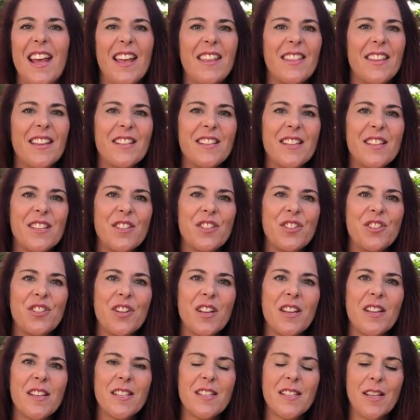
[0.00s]
This is
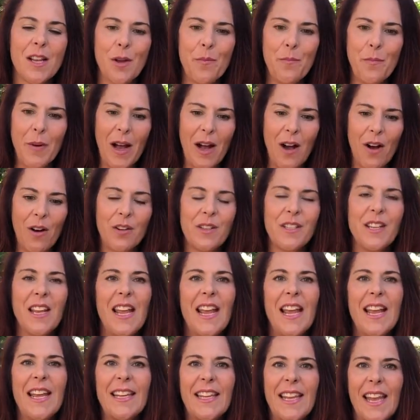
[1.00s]
just about
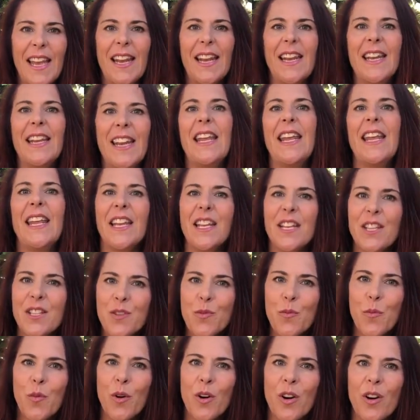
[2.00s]
getting His
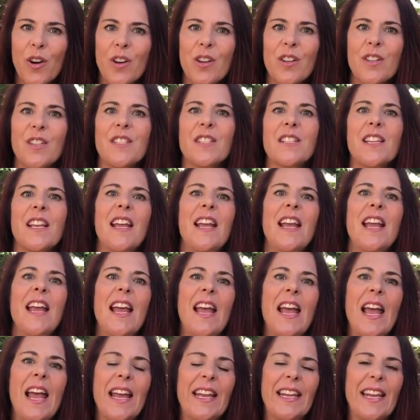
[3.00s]
words,
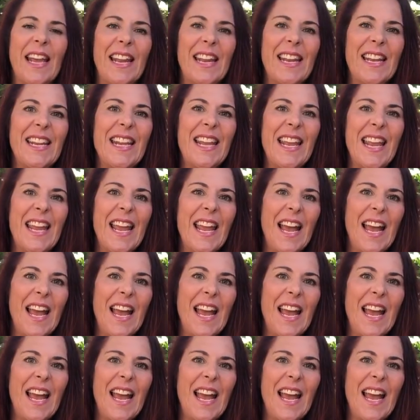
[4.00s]
getting